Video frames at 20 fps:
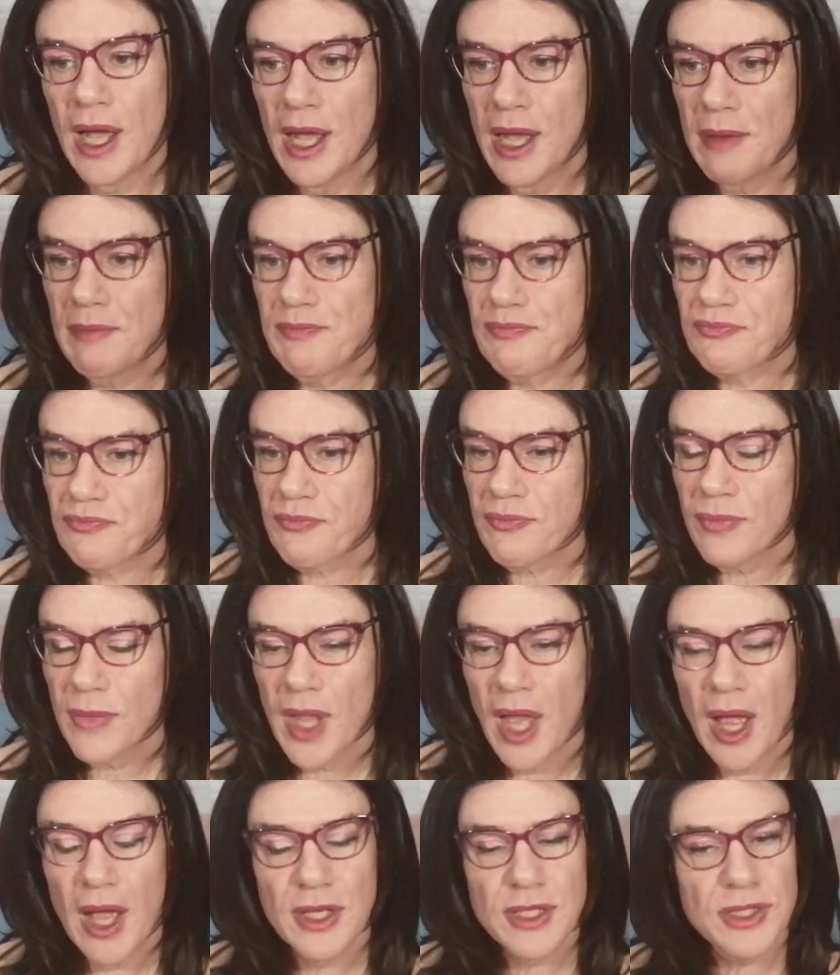
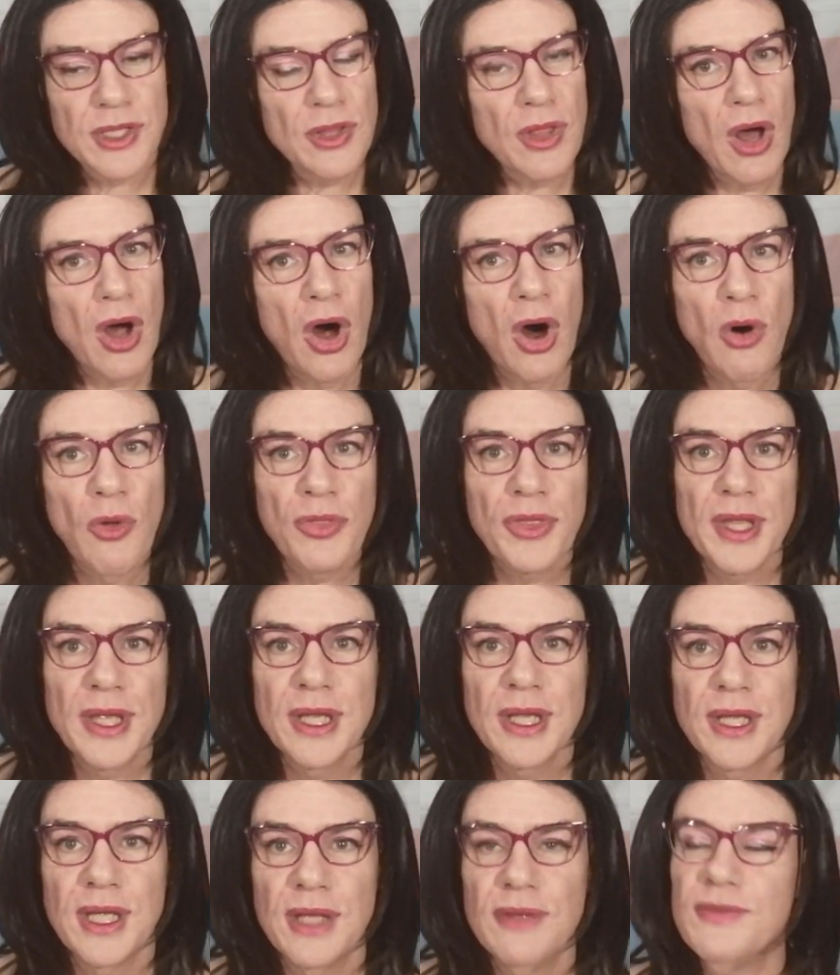So the whole
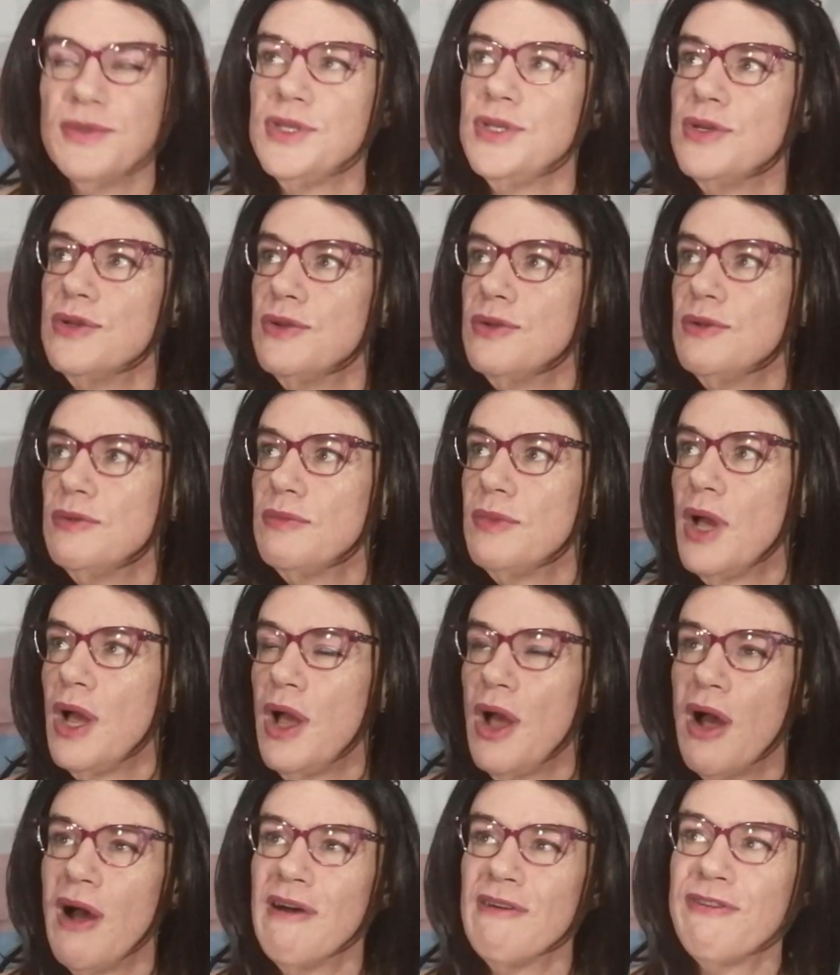thing gives you
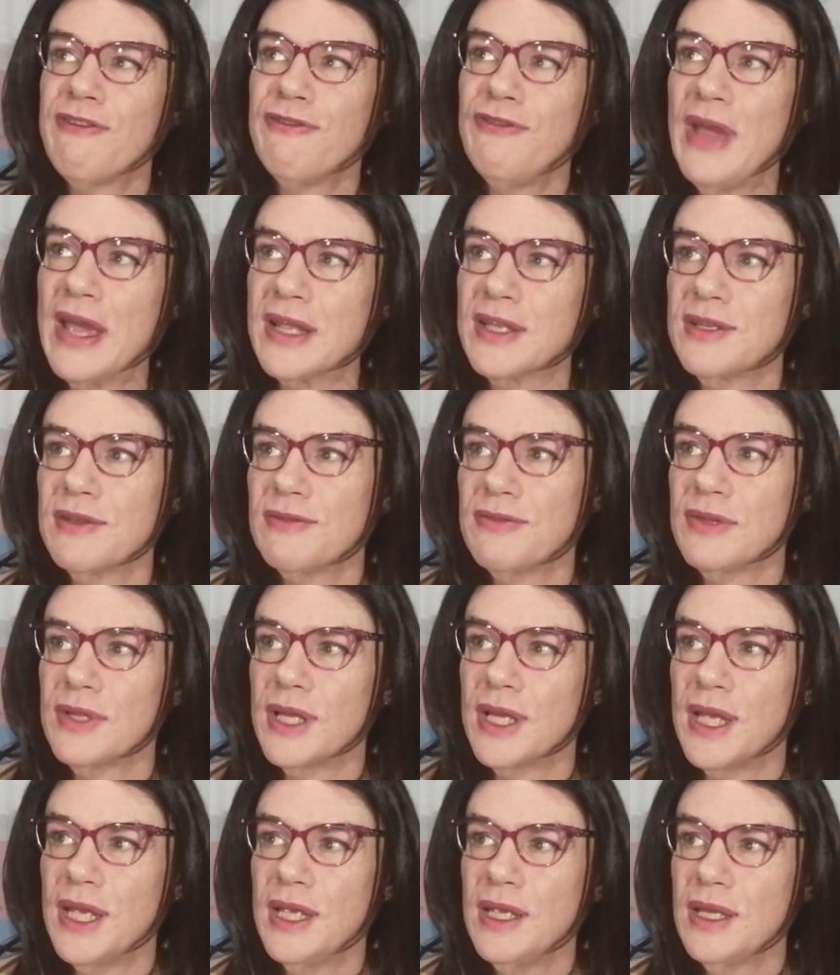
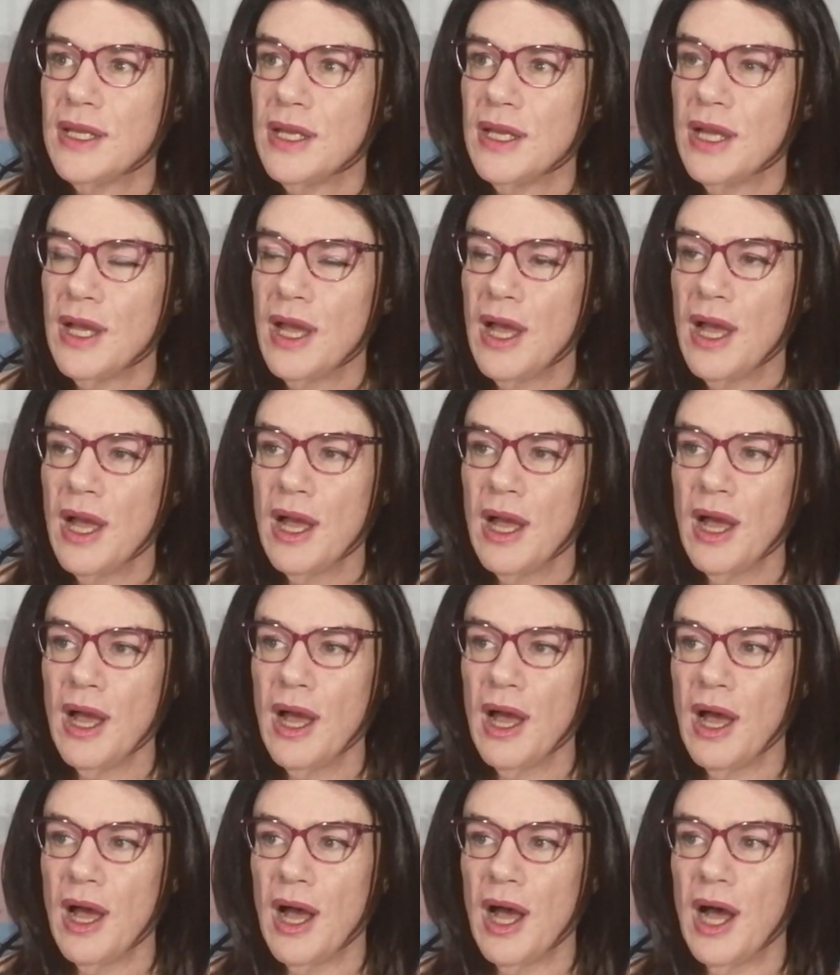effectively
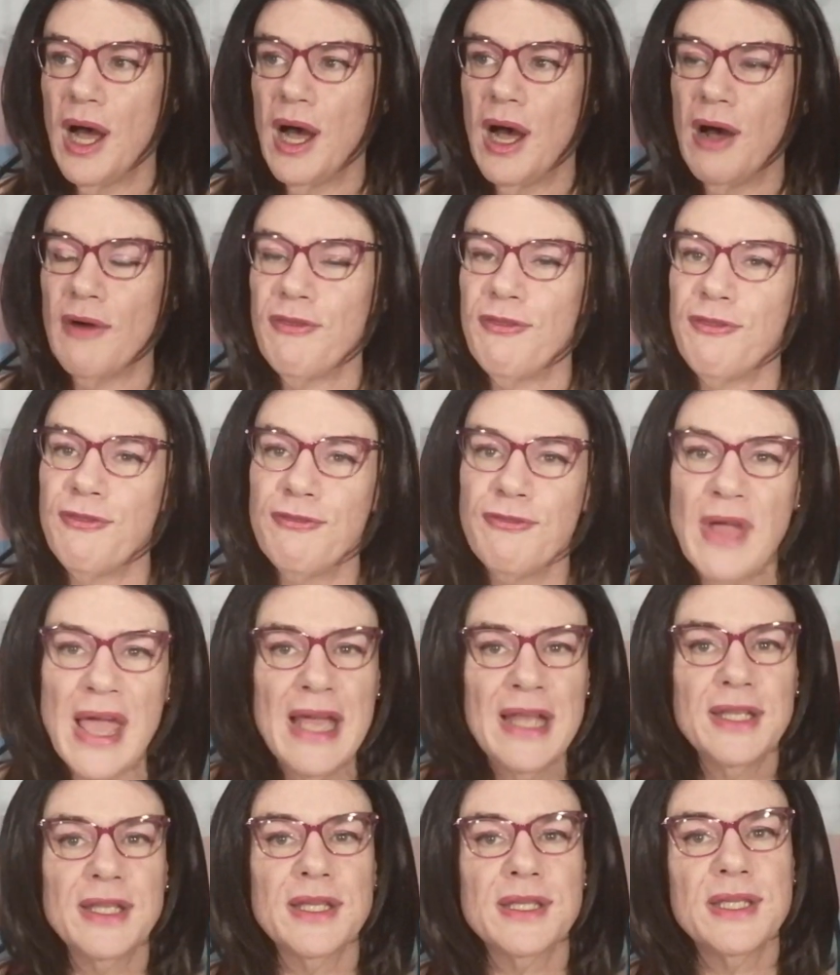
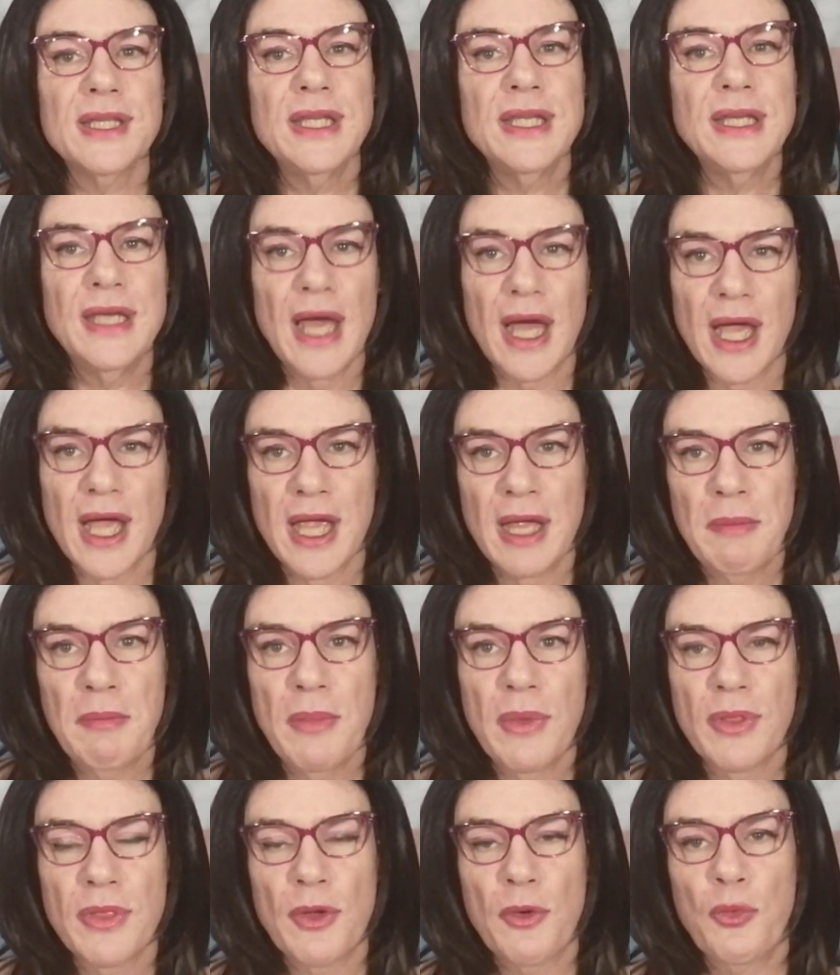fantasy
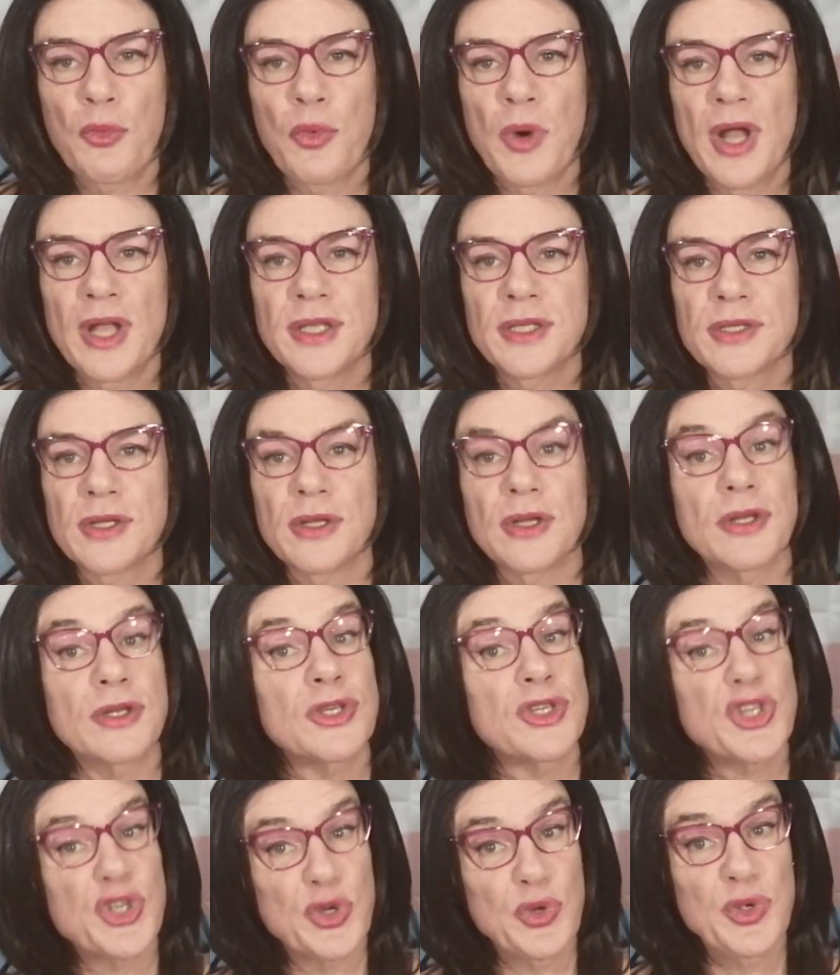game that runs on a
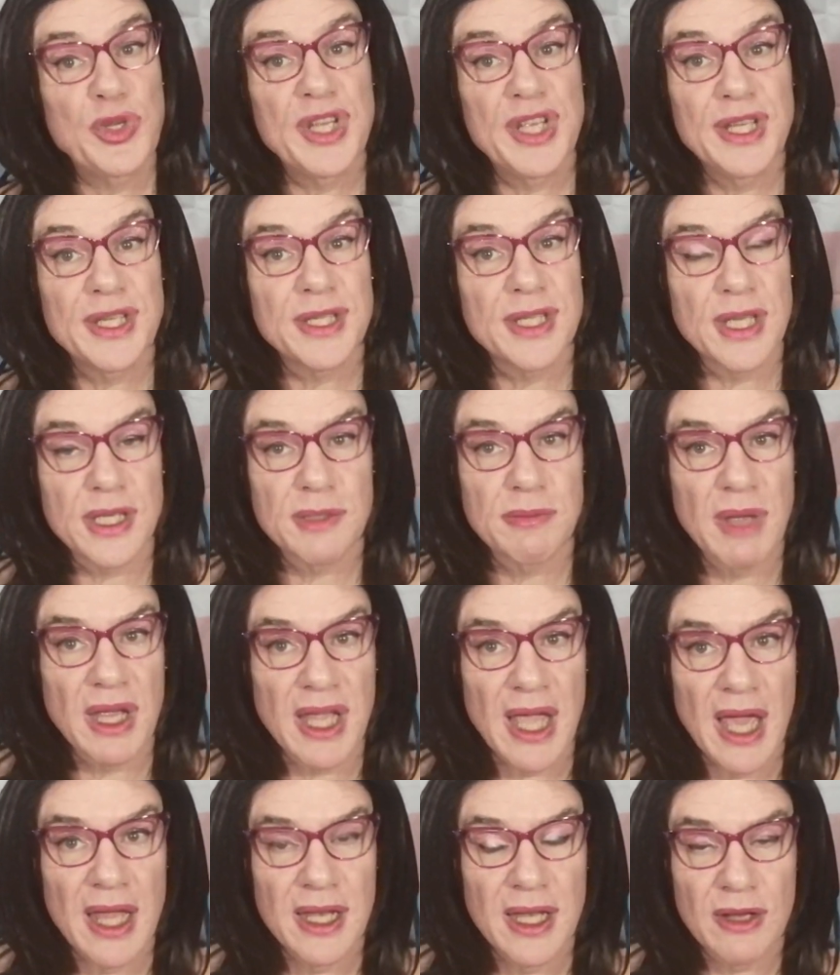2d6
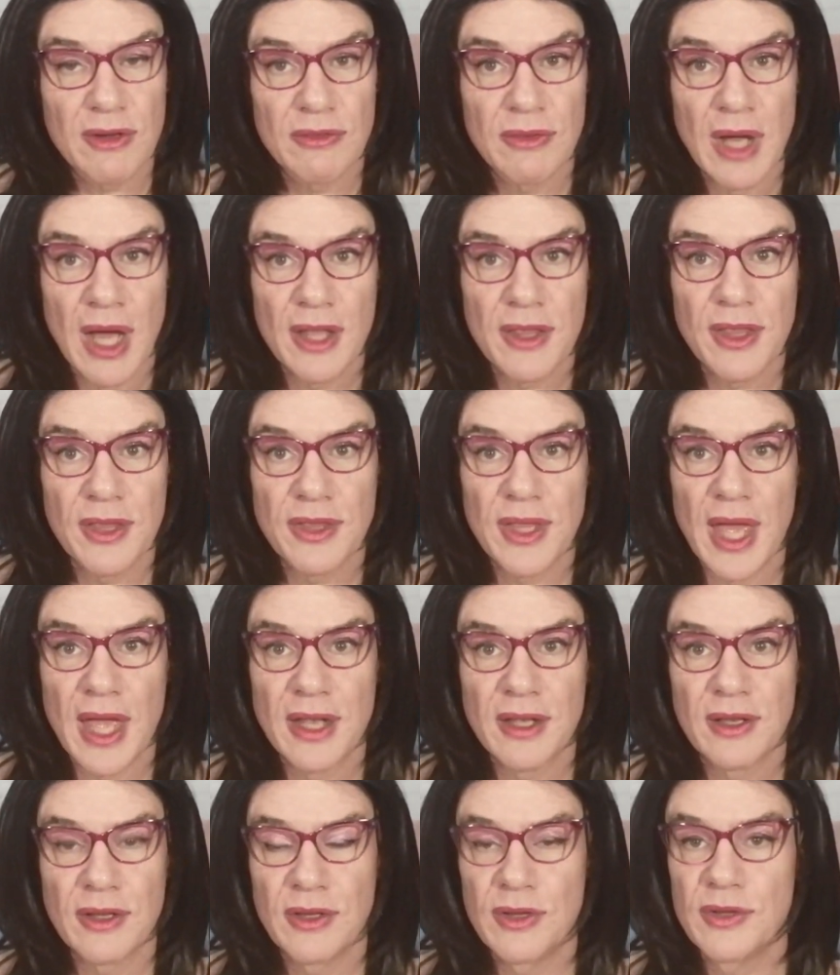mechanic rather
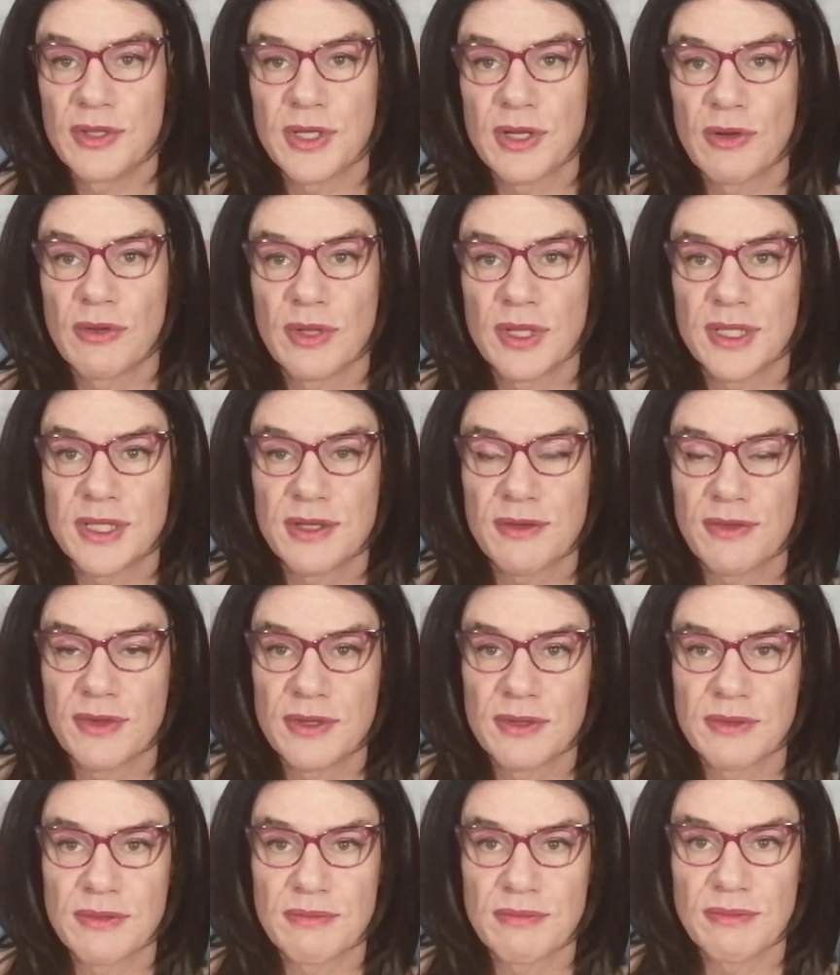than using all these
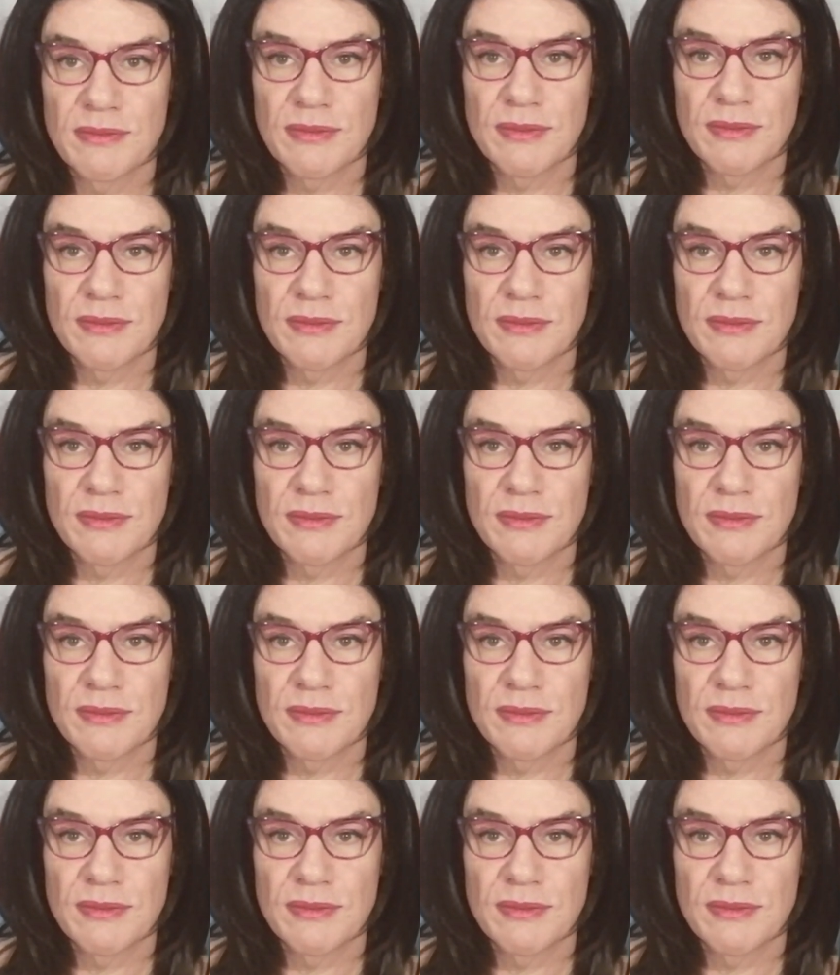different